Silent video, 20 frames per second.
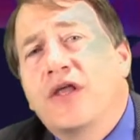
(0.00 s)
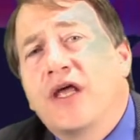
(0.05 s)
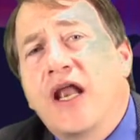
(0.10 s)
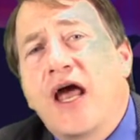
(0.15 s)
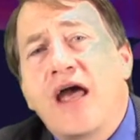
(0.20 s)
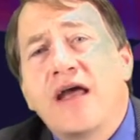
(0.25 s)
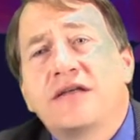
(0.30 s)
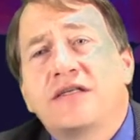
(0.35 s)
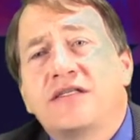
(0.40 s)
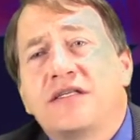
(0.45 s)
the
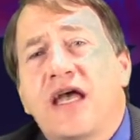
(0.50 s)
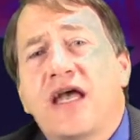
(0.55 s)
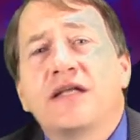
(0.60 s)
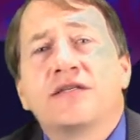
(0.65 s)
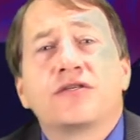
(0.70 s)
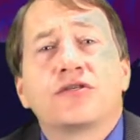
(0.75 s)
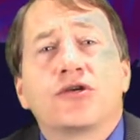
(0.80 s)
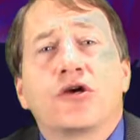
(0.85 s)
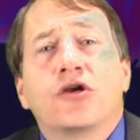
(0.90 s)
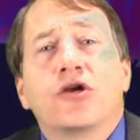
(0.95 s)
United
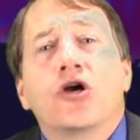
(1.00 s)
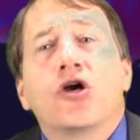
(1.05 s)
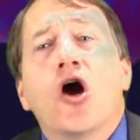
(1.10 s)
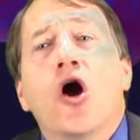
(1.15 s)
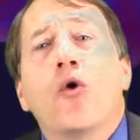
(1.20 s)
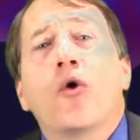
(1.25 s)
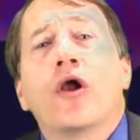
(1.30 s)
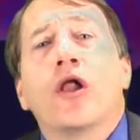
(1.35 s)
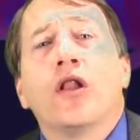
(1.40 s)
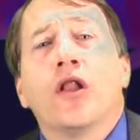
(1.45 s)
States is going to
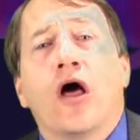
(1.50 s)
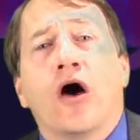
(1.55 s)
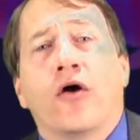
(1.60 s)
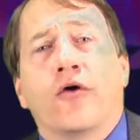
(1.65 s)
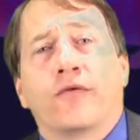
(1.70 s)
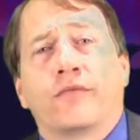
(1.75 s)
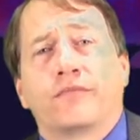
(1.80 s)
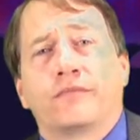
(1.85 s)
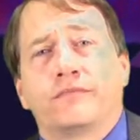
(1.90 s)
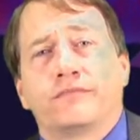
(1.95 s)
go it
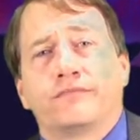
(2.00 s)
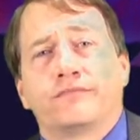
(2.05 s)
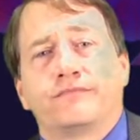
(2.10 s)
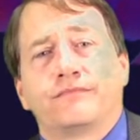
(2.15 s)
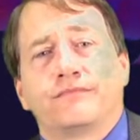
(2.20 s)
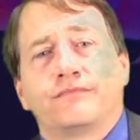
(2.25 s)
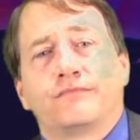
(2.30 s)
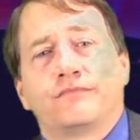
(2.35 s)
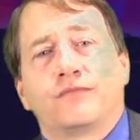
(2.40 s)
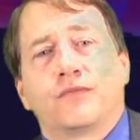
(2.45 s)
alone.
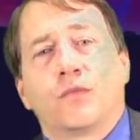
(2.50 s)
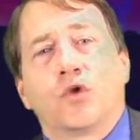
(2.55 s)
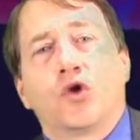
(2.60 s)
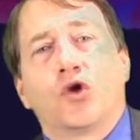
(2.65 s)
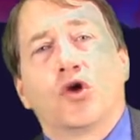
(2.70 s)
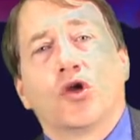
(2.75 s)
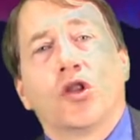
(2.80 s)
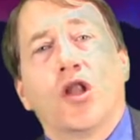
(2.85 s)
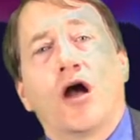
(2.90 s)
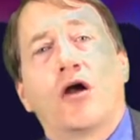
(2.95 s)

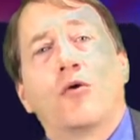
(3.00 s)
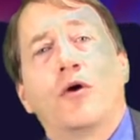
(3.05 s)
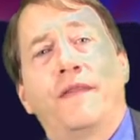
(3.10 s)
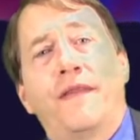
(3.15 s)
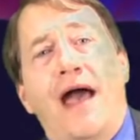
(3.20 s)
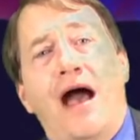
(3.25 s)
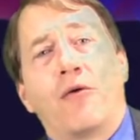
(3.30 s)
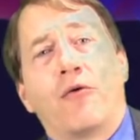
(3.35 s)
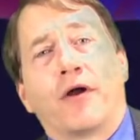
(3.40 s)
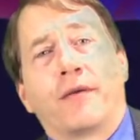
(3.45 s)
Good luck with
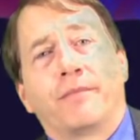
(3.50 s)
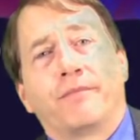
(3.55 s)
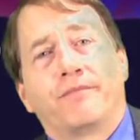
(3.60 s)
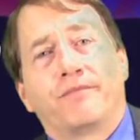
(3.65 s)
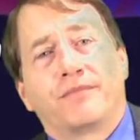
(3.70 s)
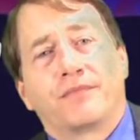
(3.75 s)
that one.